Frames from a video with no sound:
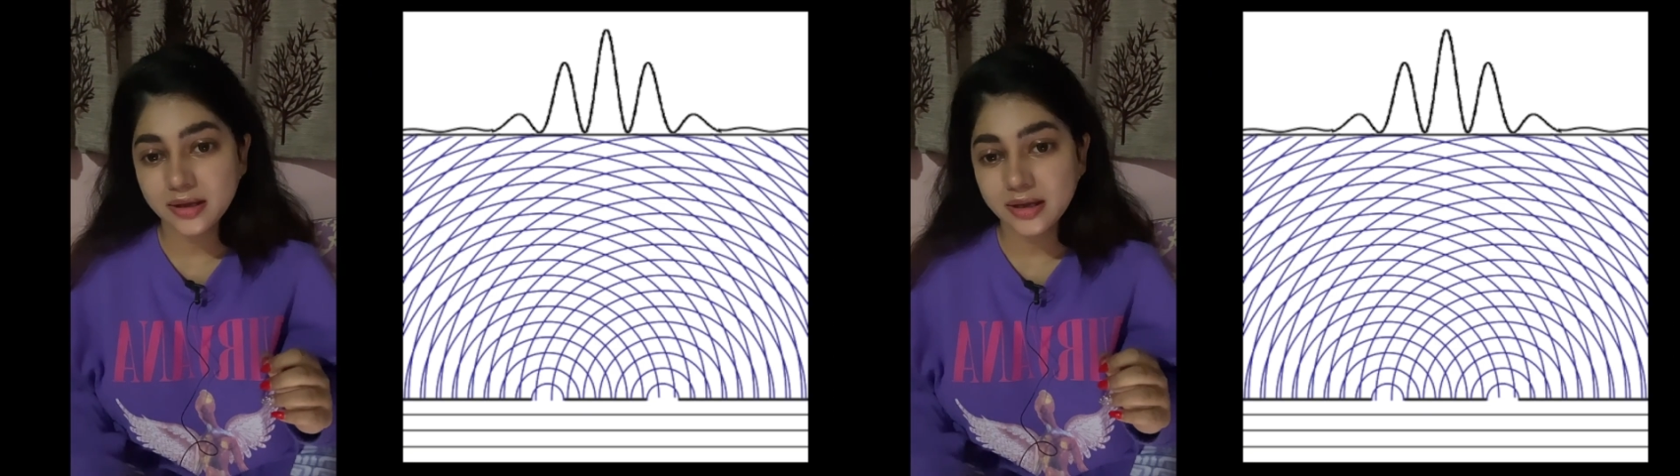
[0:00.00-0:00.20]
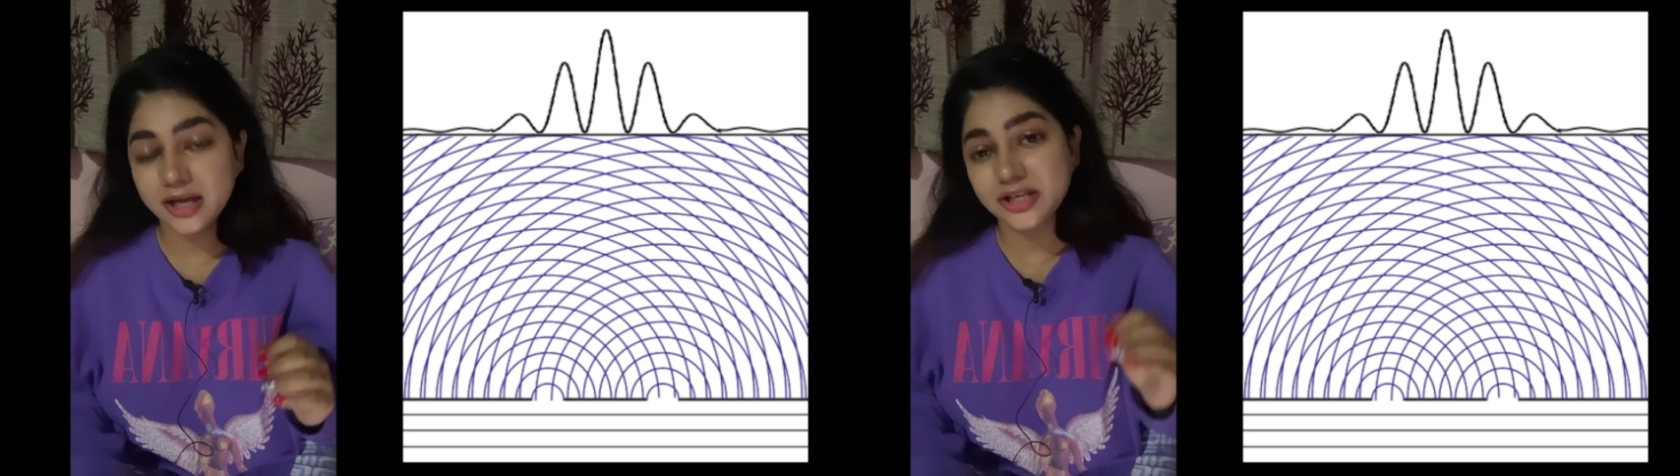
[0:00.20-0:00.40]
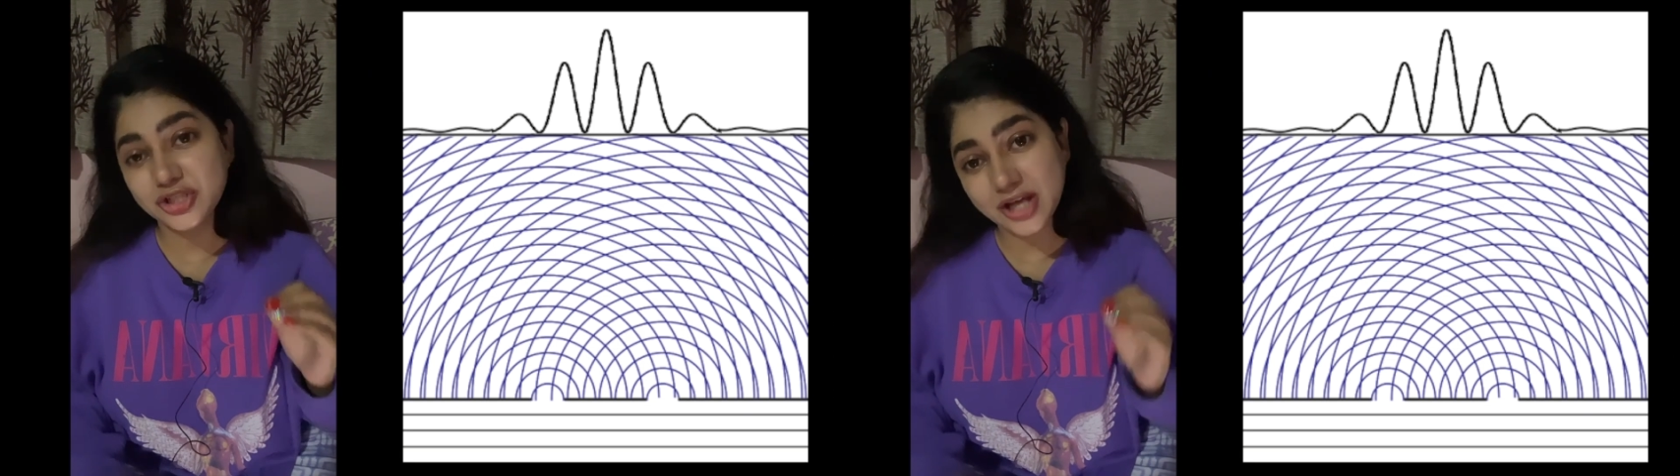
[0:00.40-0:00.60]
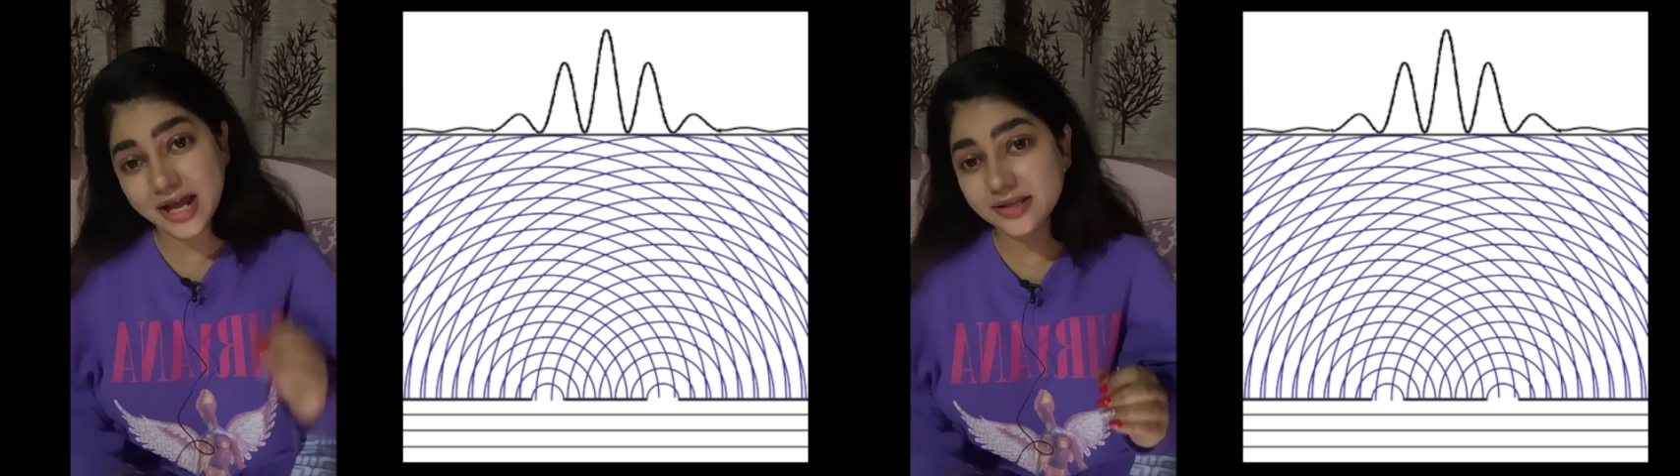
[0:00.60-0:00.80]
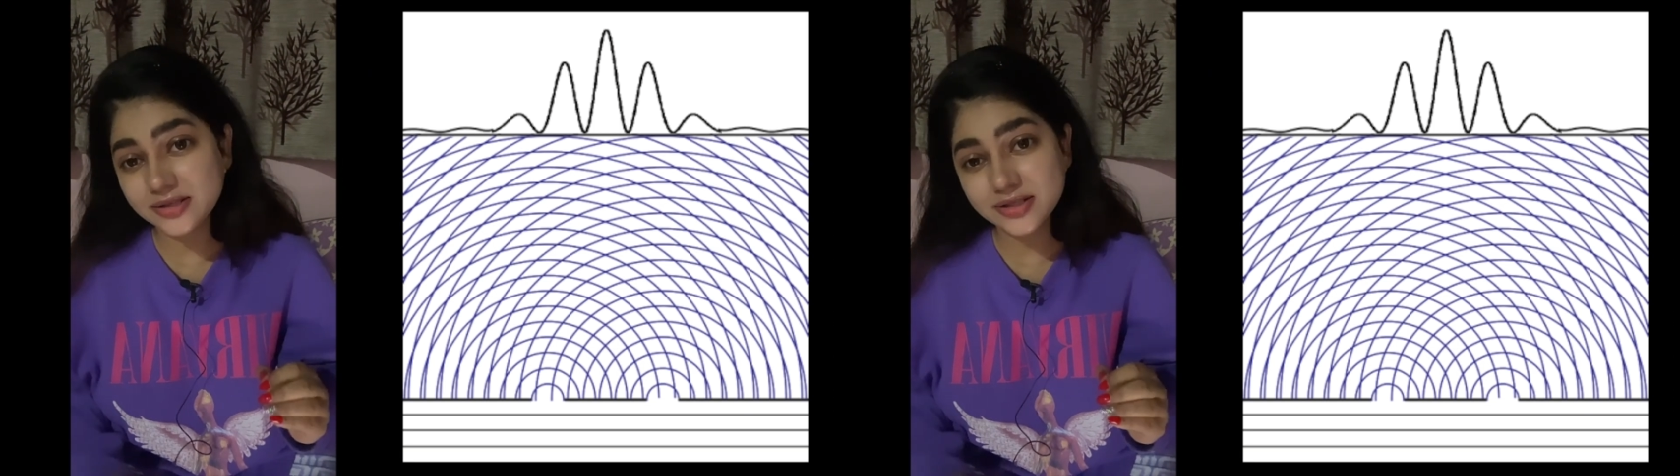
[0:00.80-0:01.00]
It
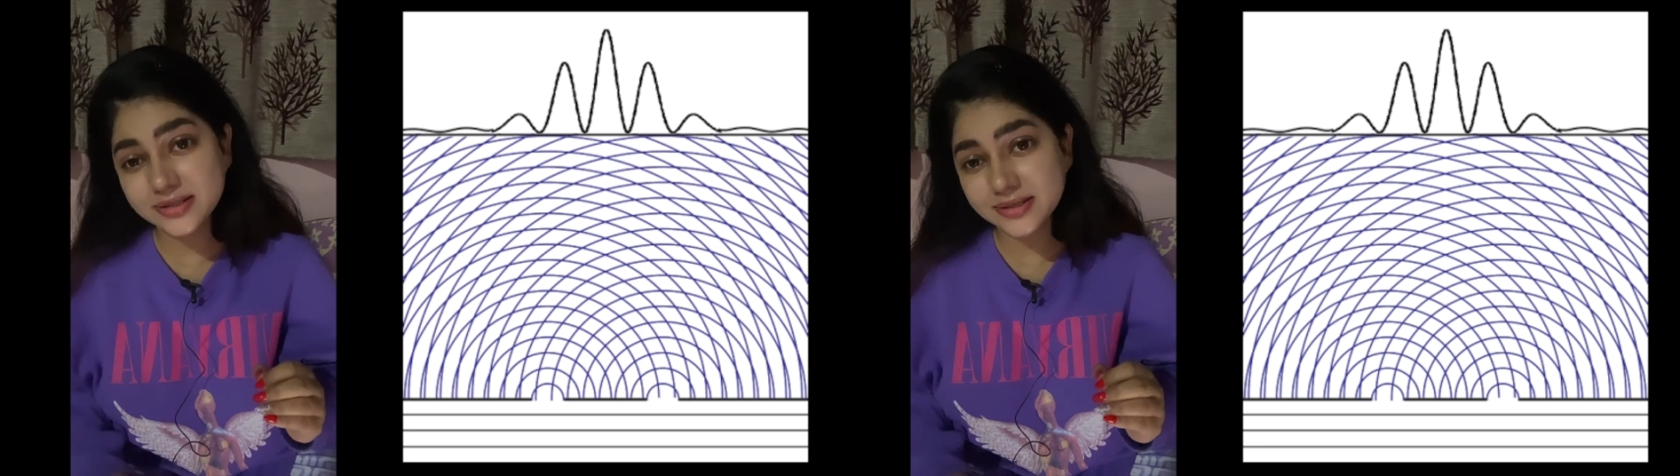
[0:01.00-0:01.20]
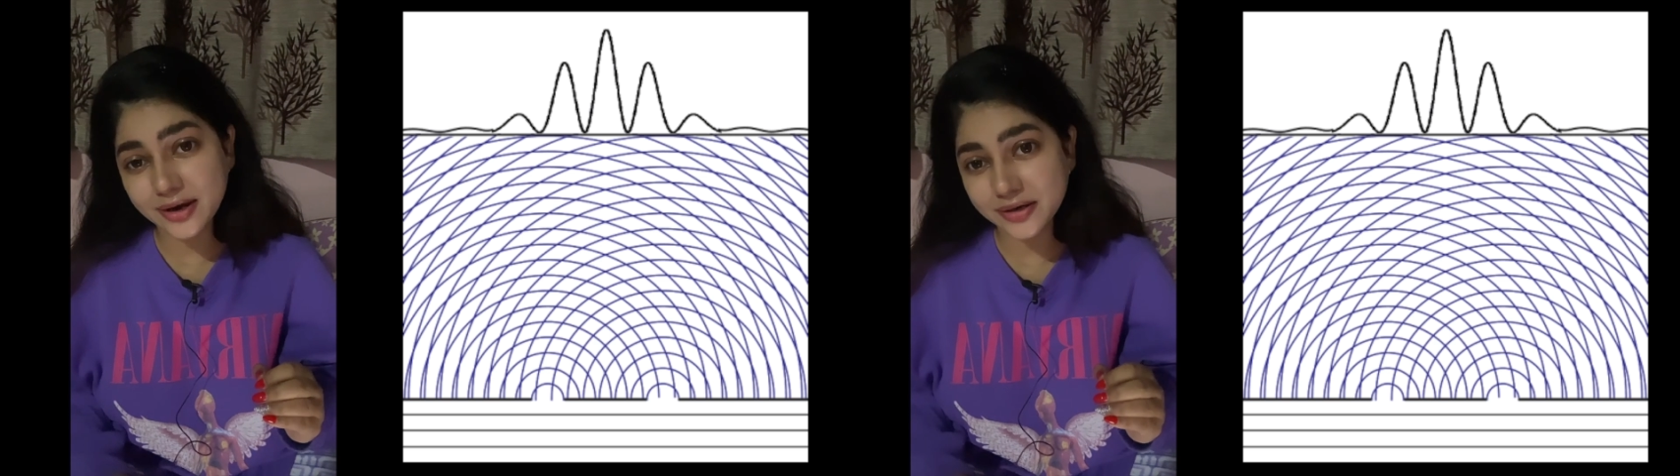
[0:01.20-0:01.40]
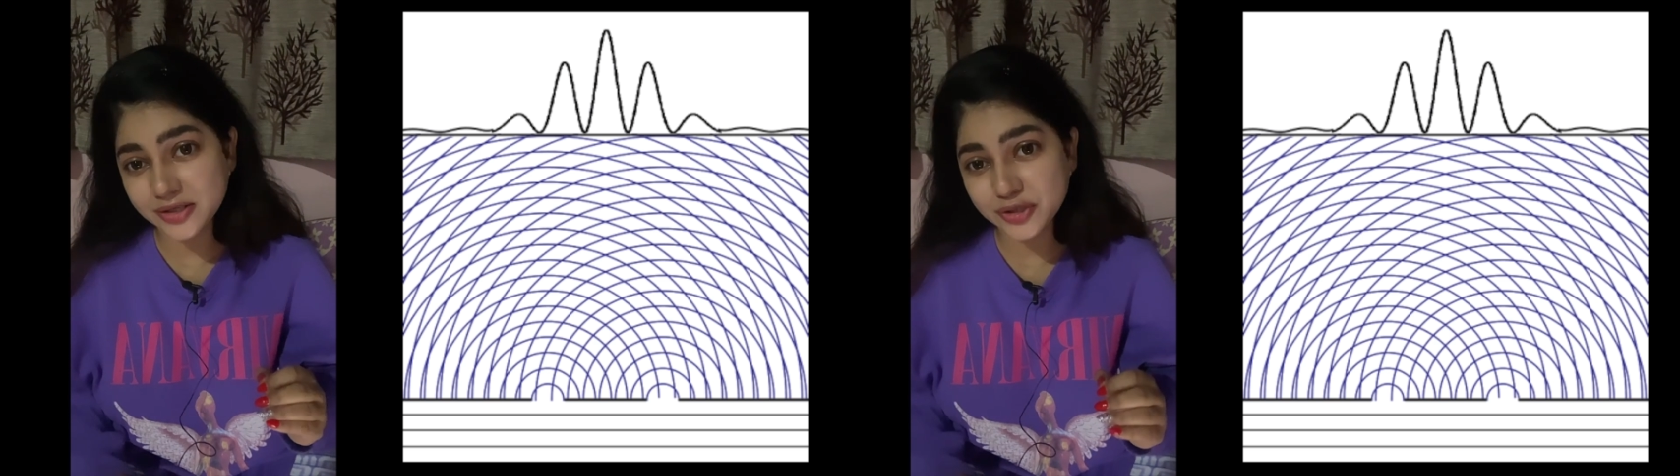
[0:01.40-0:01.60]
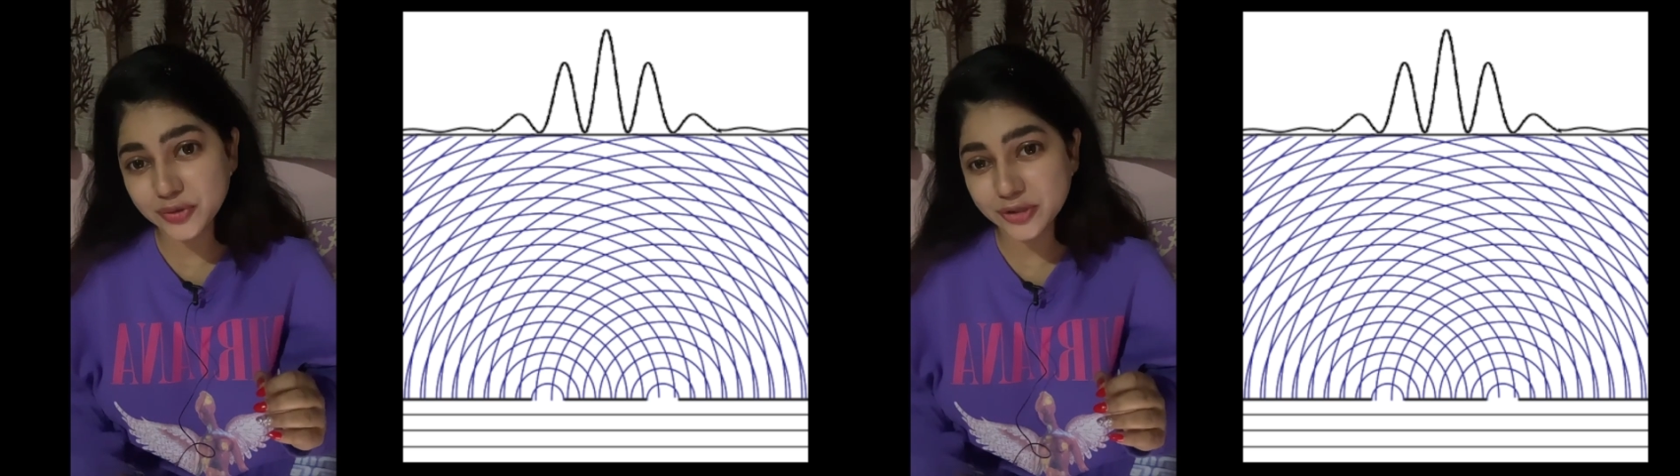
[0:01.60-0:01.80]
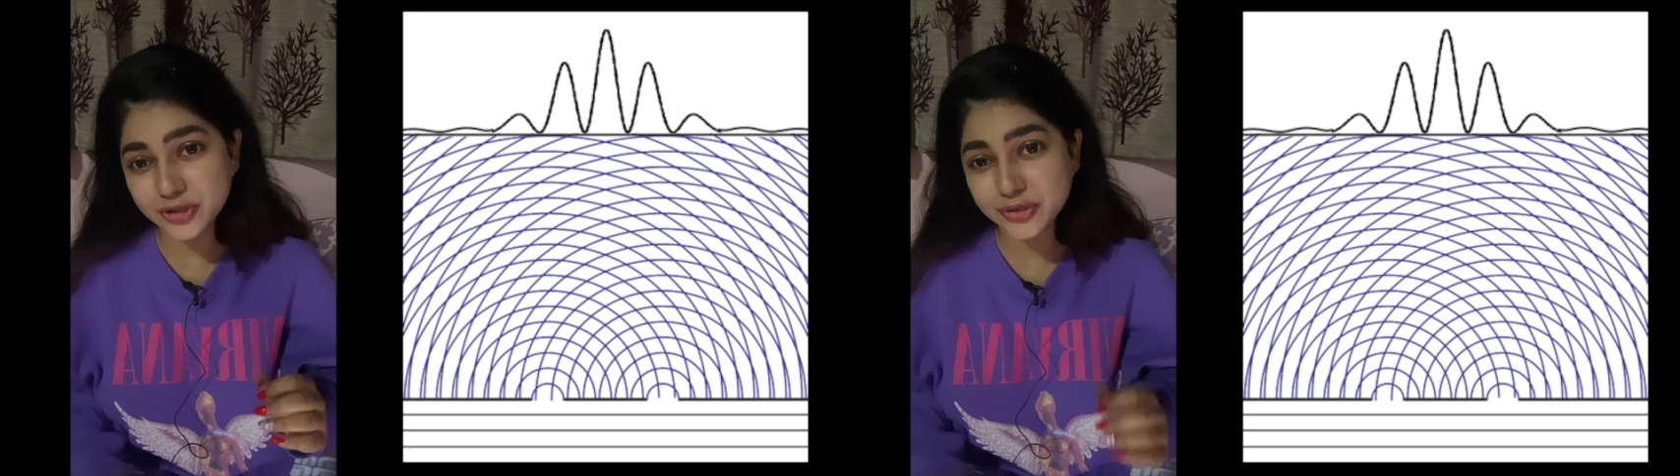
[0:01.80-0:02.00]
challenges our
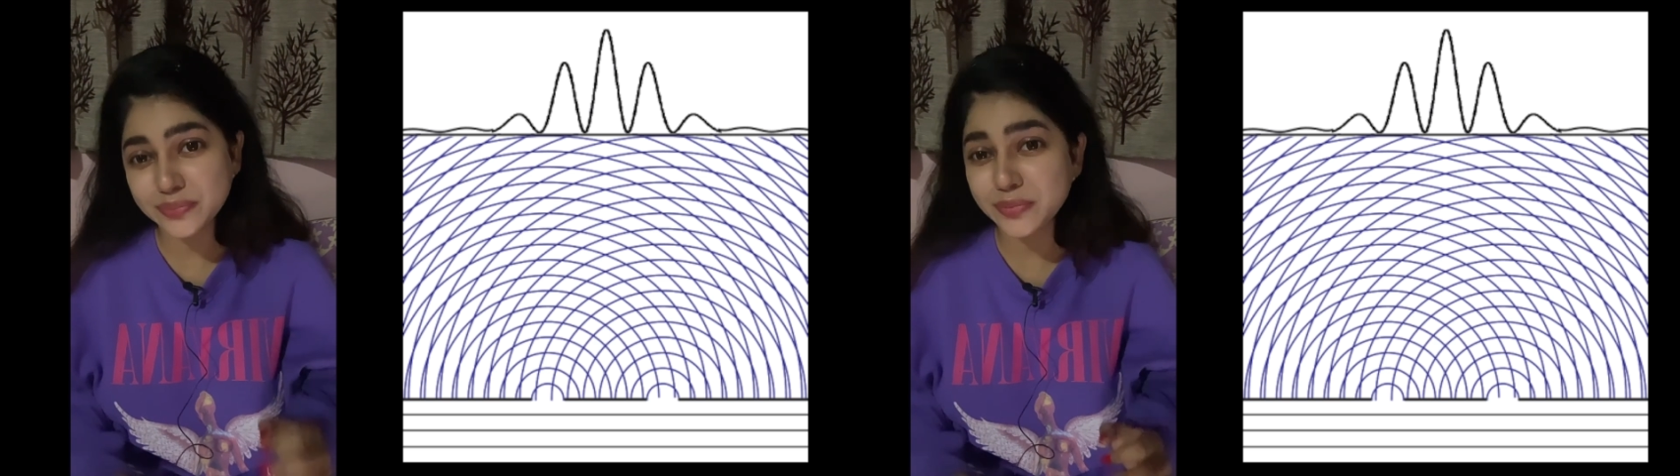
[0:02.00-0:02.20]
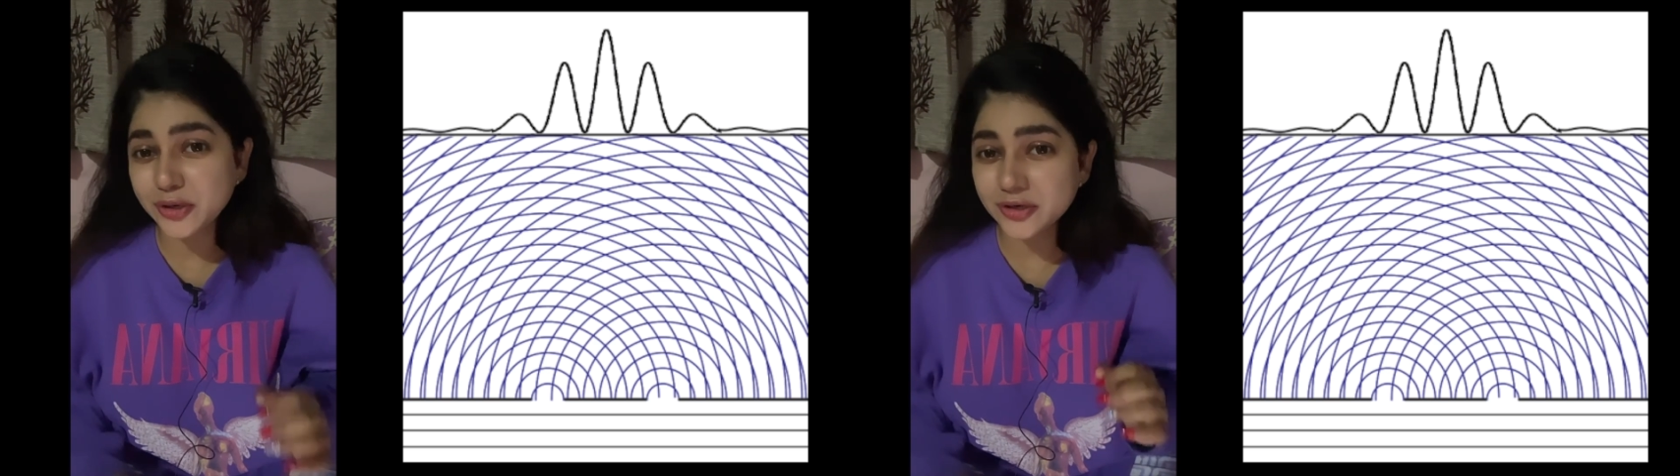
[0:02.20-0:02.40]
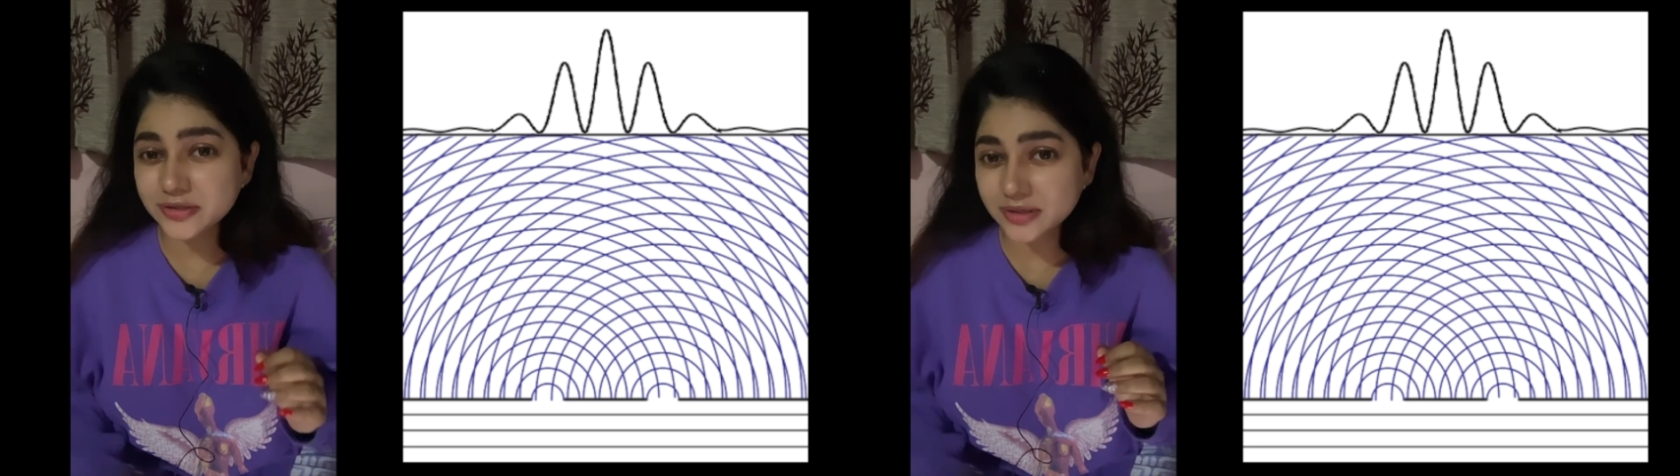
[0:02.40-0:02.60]
intuition because